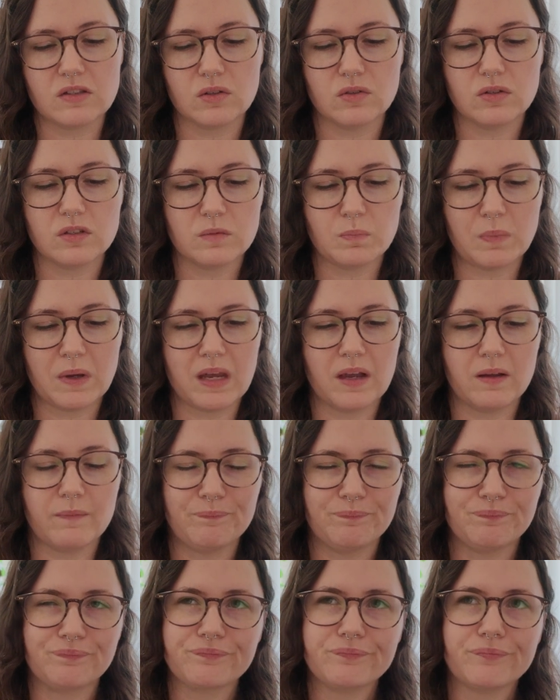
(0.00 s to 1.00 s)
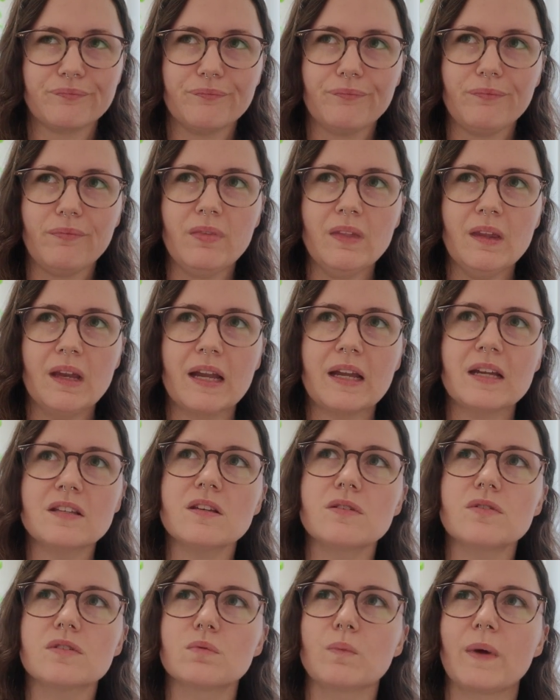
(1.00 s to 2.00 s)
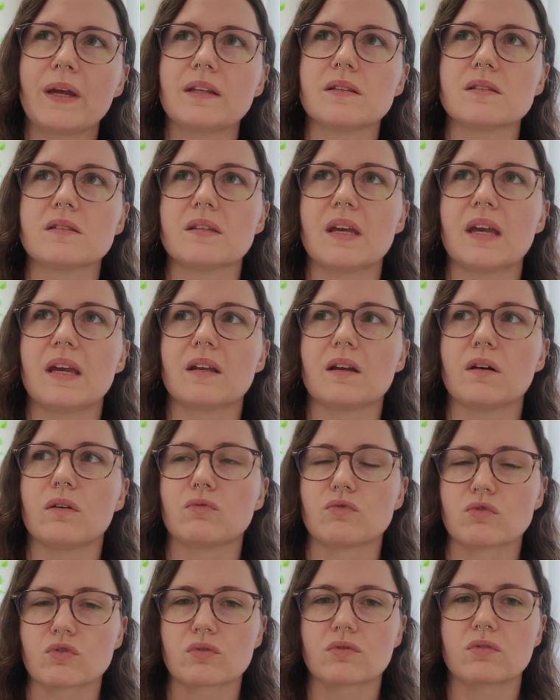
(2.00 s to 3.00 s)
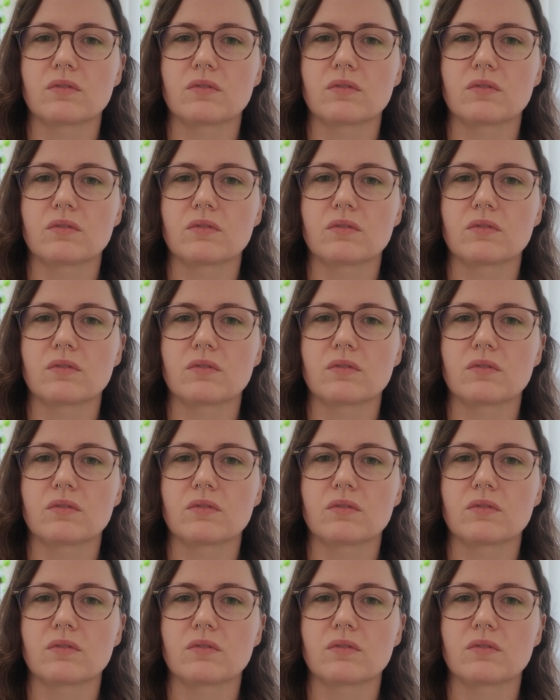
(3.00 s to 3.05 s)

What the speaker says: So I guess I'll just wait and see, and I'll